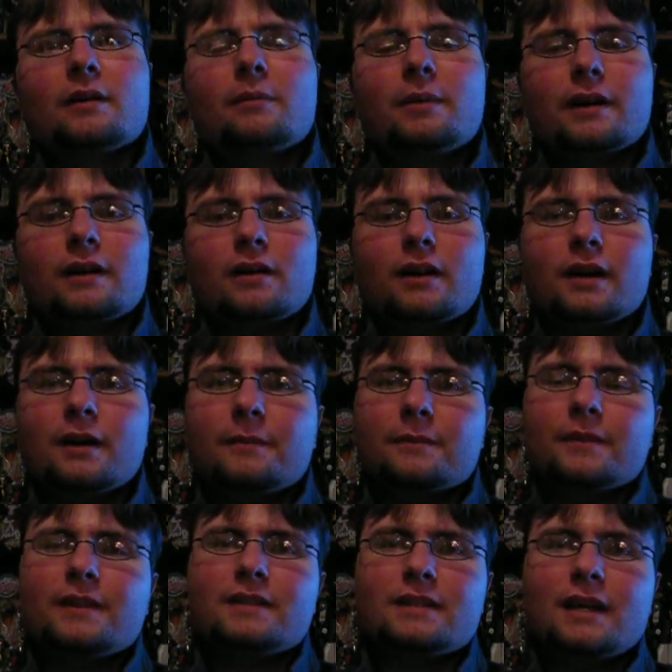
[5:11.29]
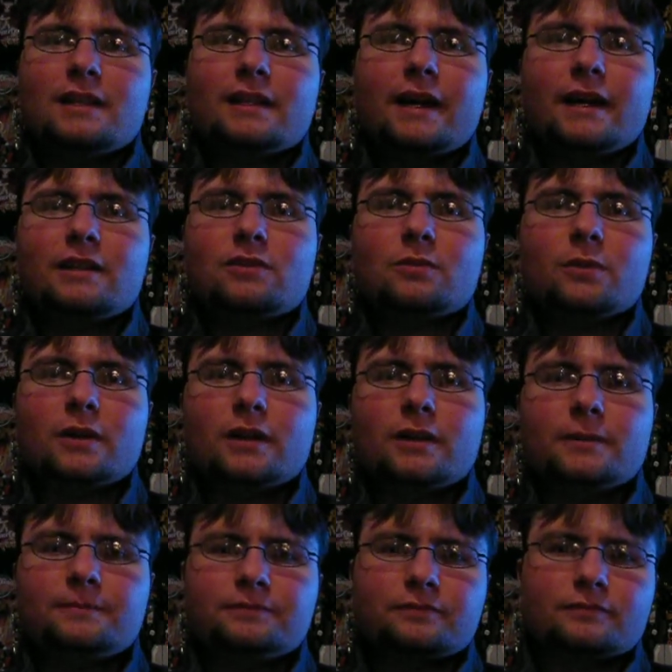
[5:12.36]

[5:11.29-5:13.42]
But things I liked were